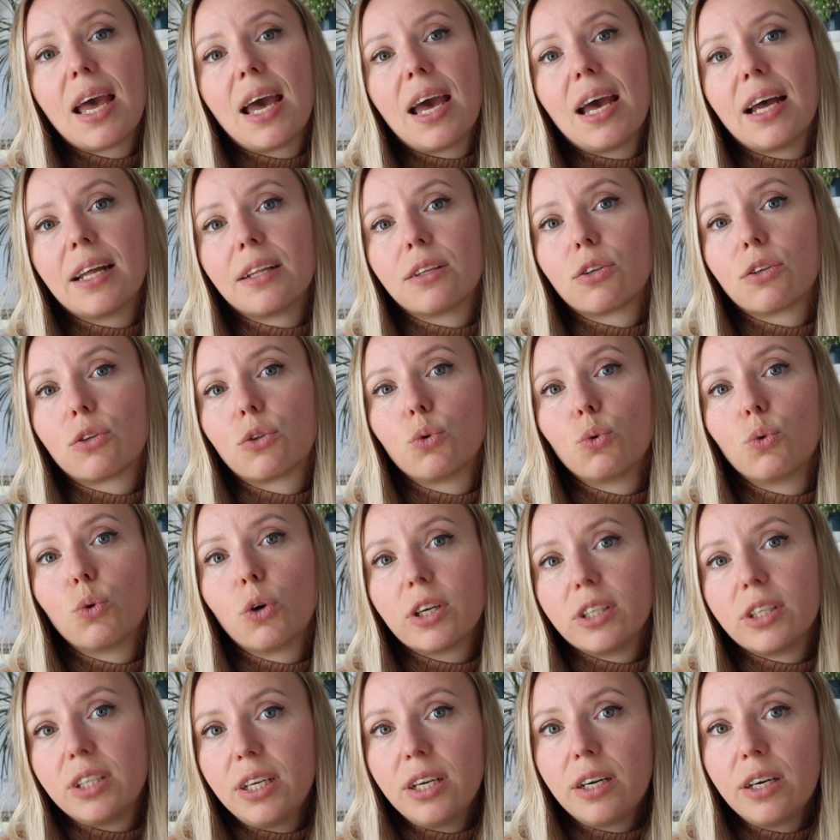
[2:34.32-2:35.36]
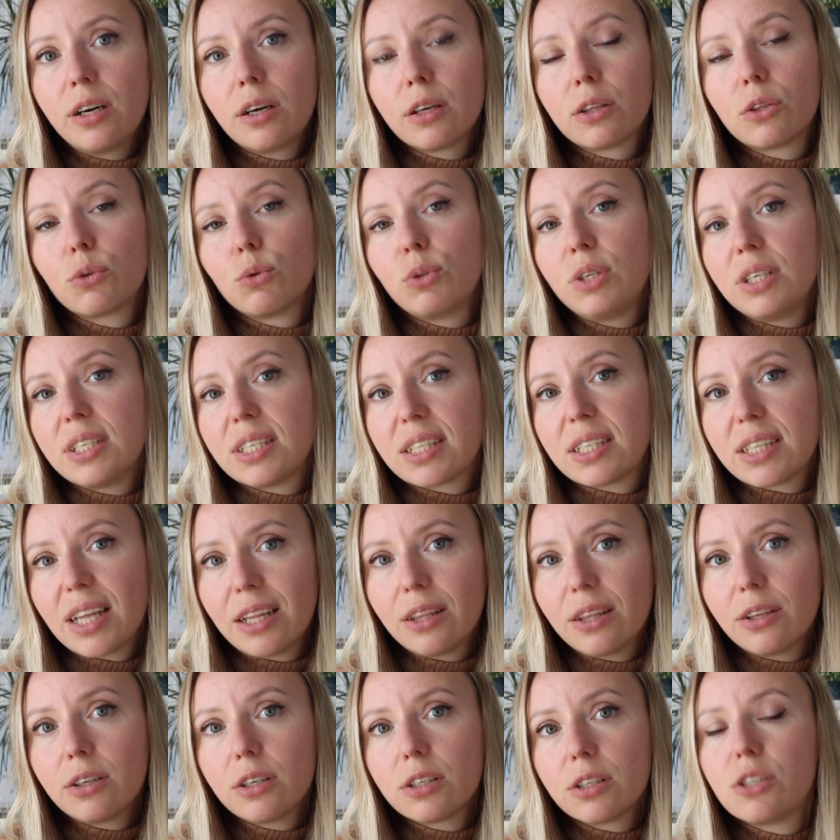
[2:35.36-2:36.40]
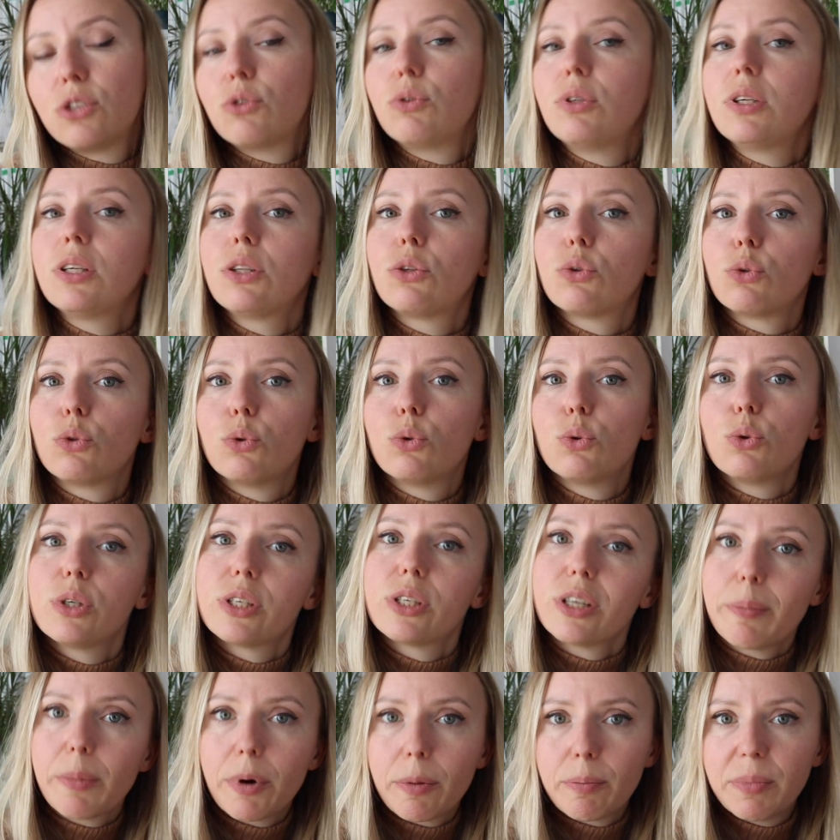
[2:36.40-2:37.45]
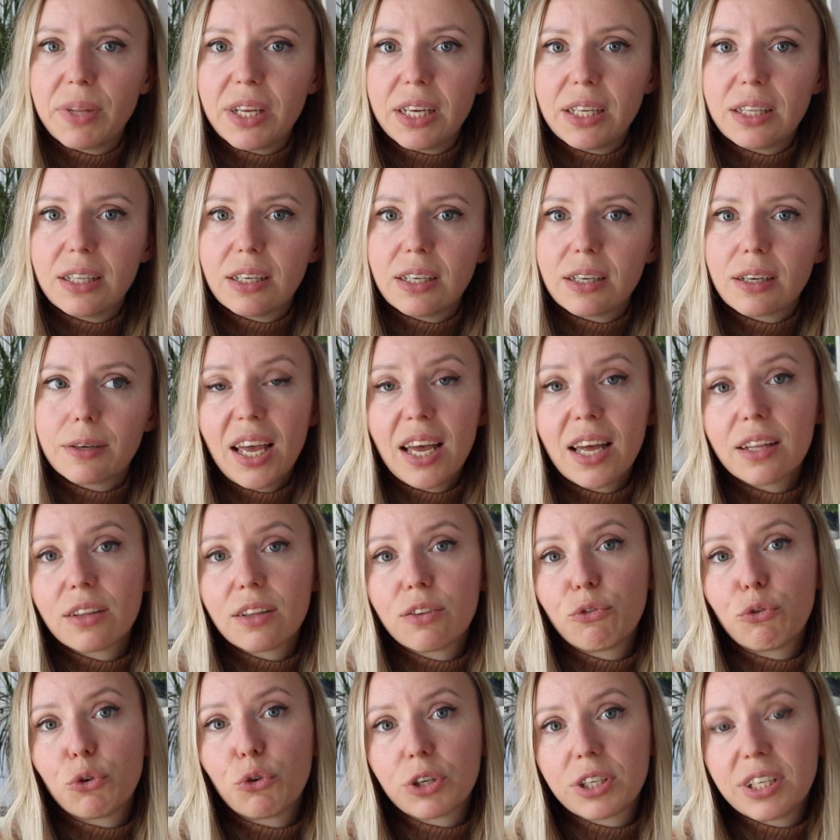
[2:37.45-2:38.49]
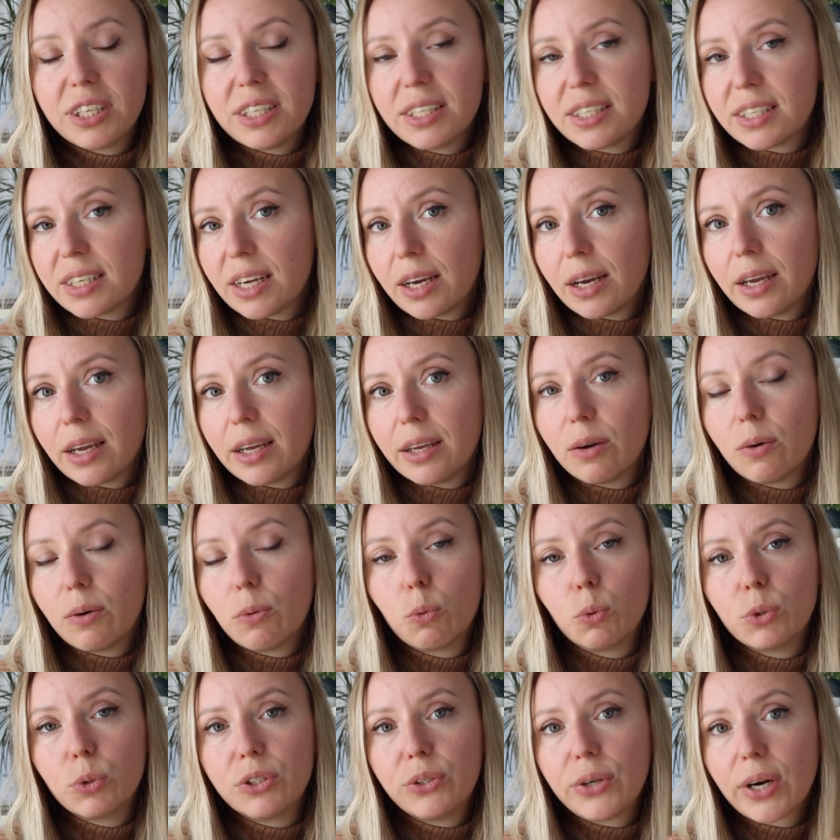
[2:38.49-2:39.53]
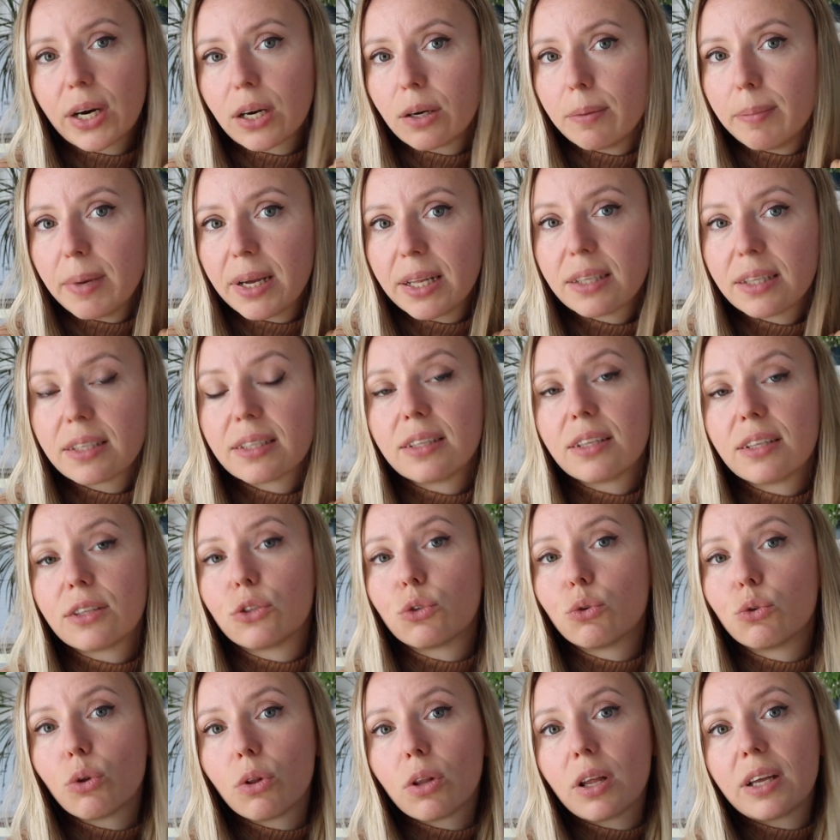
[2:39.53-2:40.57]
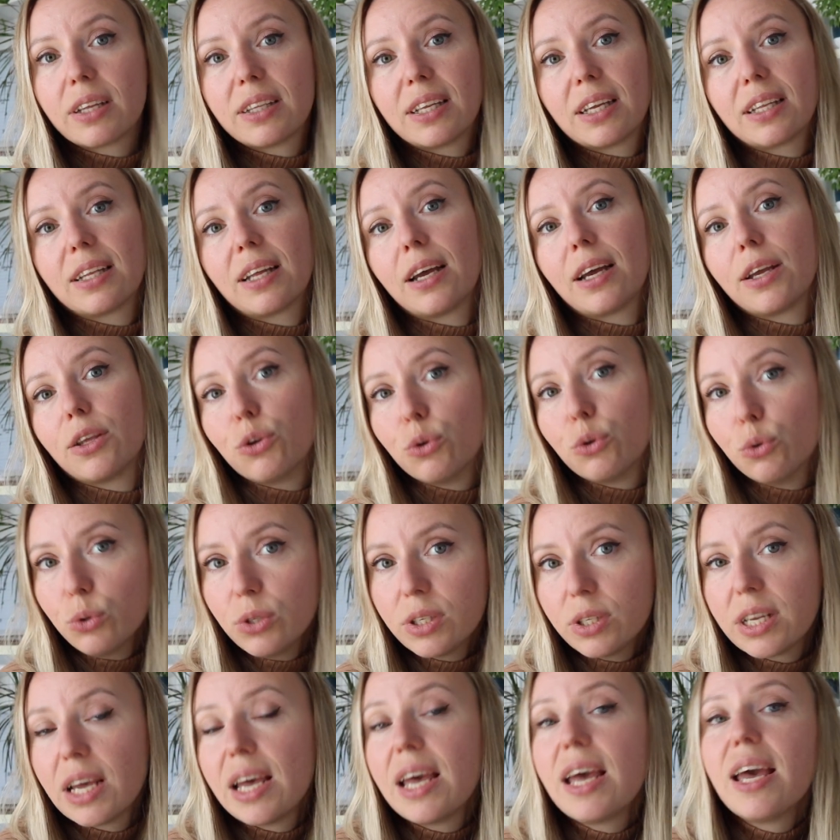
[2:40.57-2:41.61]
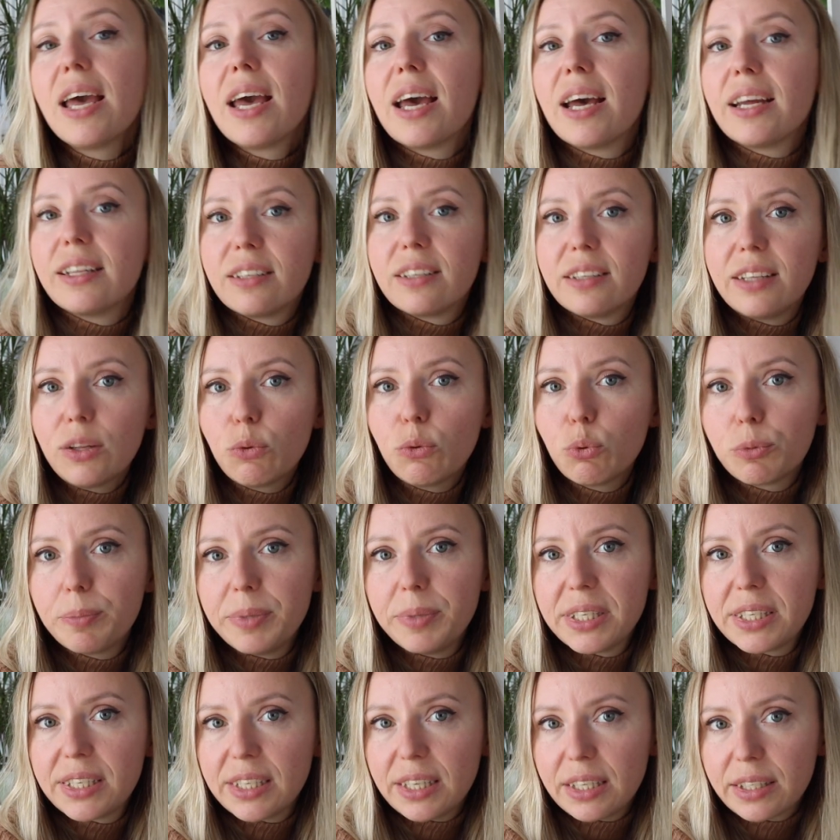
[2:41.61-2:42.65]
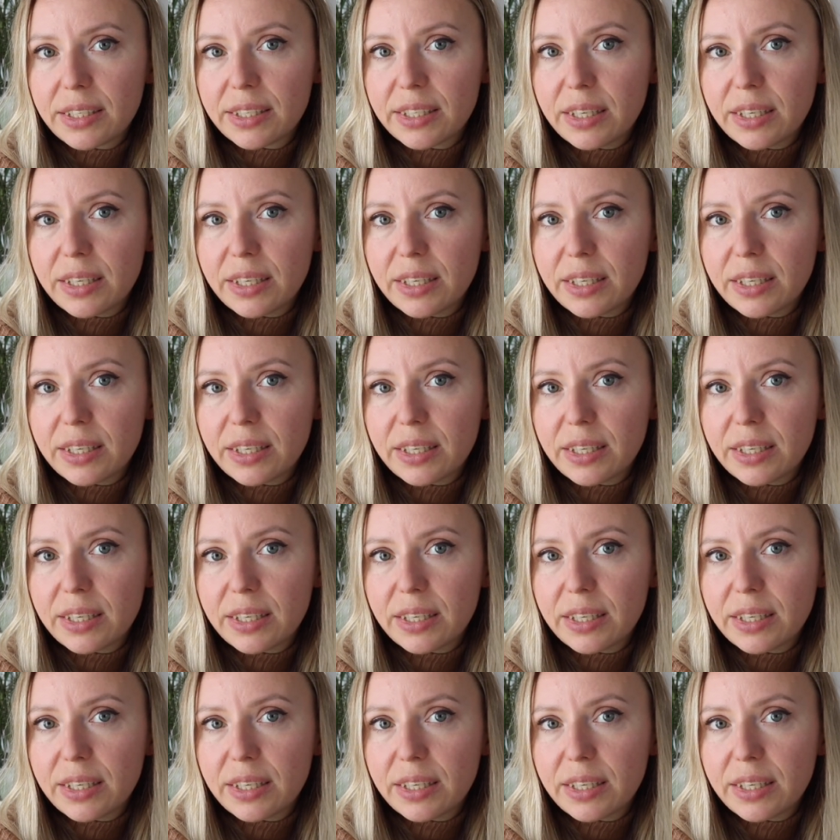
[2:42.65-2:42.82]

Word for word: And to adhere to these standards, you need to do some updating. And for this, I would recommend the tool that I use, and that would be Sales